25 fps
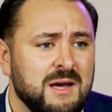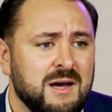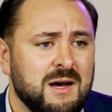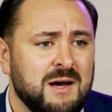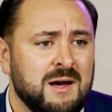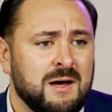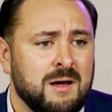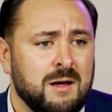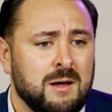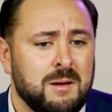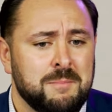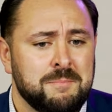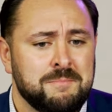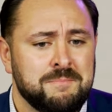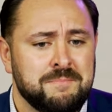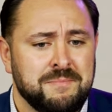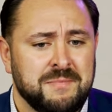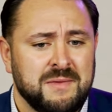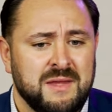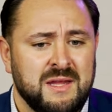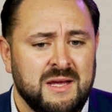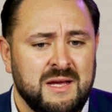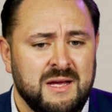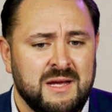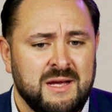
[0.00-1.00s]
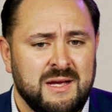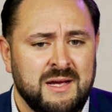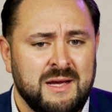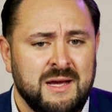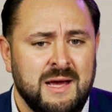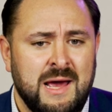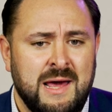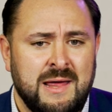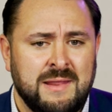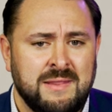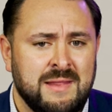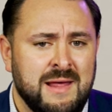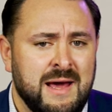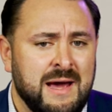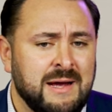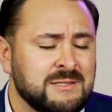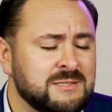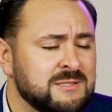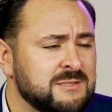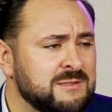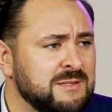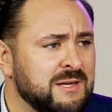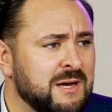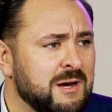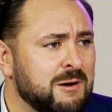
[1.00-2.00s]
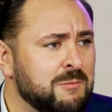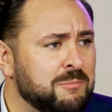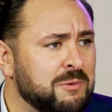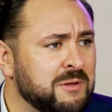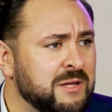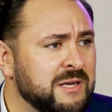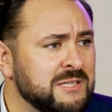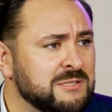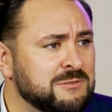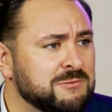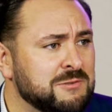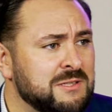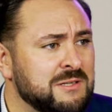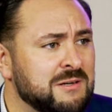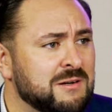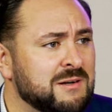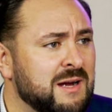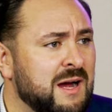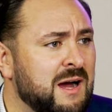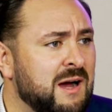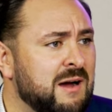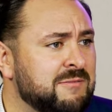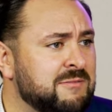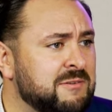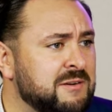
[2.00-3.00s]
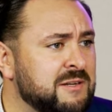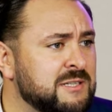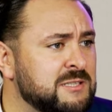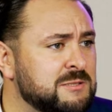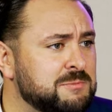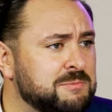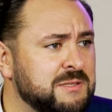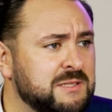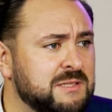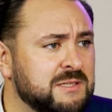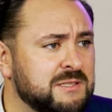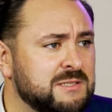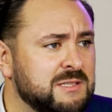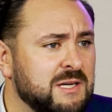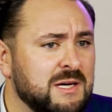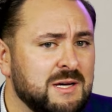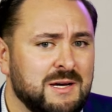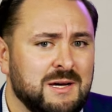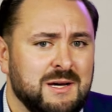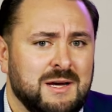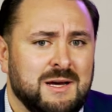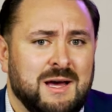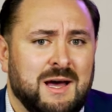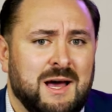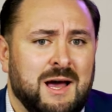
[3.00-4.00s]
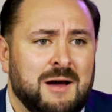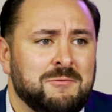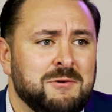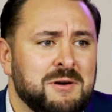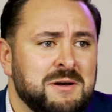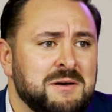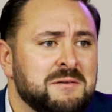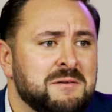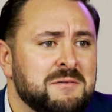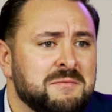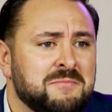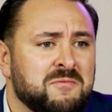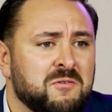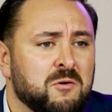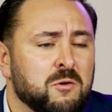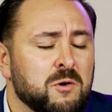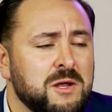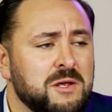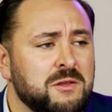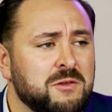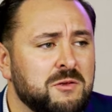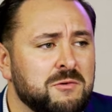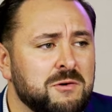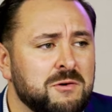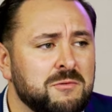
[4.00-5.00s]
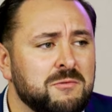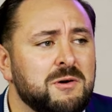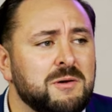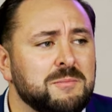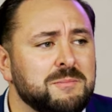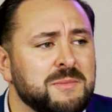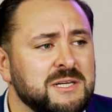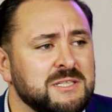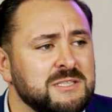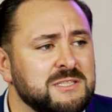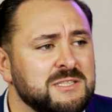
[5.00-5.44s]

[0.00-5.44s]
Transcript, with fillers: Um, and that's, you know, plays with your confidence yeah, because sure does. I went forty-two and one my now